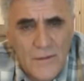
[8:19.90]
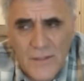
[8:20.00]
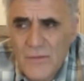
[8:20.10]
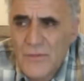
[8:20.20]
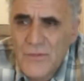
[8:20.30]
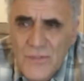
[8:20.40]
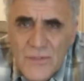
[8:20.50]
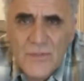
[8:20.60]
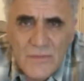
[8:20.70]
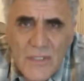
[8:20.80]
they would
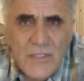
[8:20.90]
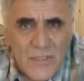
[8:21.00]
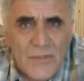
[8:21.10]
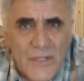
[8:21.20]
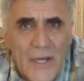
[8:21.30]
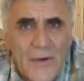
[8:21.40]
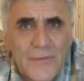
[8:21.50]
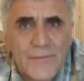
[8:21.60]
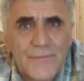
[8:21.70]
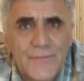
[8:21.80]
just slow
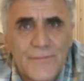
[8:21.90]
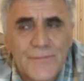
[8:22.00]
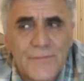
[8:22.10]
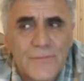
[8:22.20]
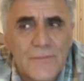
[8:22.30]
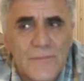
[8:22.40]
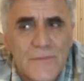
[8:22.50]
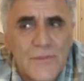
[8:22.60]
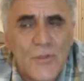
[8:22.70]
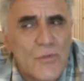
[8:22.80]
down?
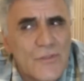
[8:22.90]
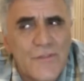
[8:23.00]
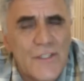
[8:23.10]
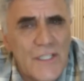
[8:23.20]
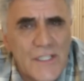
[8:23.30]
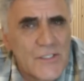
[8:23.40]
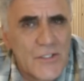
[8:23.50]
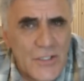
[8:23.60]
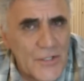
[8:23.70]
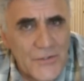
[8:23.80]
Those feelings
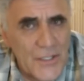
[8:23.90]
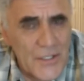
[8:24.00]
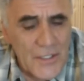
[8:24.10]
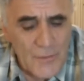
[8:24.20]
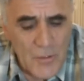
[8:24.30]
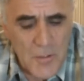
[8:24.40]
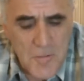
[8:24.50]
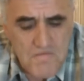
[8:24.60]
are not there anymore?